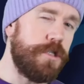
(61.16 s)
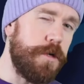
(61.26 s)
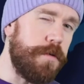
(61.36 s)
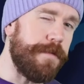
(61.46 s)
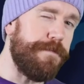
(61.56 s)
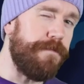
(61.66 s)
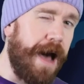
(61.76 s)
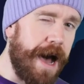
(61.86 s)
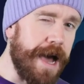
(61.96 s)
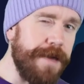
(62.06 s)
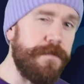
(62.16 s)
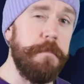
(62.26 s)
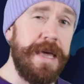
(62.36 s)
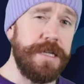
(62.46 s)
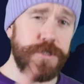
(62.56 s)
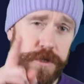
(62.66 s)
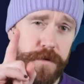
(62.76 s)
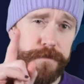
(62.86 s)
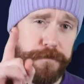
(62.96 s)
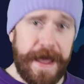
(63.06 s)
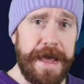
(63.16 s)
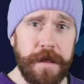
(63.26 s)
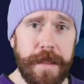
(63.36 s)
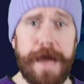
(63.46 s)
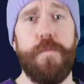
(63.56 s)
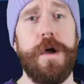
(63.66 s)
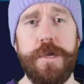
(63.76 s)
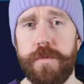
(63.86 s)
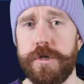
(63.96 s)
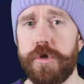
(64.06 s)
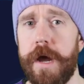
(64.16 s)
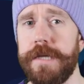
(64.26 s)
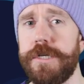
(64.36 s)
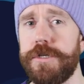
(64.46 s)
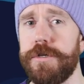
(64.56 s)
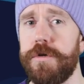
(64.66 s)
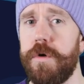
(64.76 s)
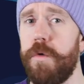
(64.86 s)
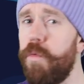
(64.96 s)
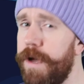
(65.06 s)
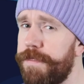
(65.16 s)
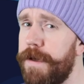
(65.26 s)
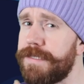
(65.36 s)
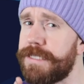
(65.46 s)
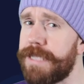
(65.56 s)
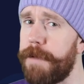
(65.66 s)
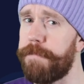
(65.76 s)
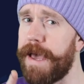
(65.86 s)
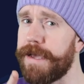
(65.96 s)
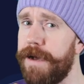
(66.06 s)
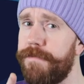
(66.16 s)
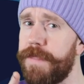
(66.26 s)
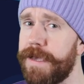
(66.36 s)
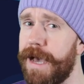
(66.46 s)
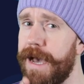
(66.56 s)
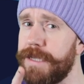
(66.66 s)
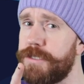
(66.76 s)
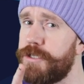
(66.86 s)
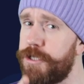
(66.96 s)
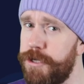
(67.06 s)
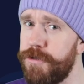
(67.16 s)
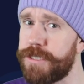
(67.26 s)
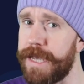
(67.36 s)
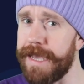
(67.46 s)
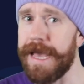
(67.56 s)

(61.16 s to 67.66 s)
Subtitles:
2 to 5 means you fail at what you were trying to do, with a setback of the guide's choosing.